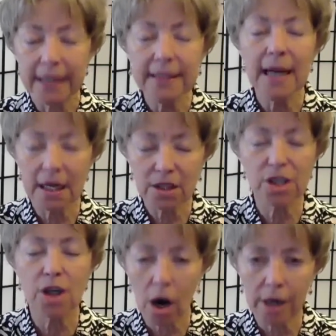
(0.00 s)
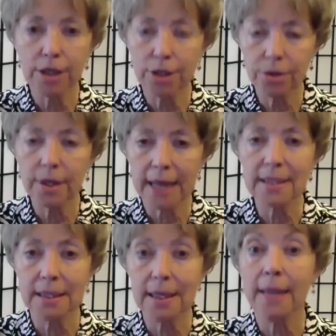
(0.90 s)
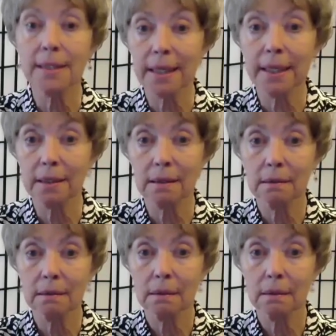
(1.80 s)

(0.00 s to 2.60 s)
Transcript: did not start in 2019.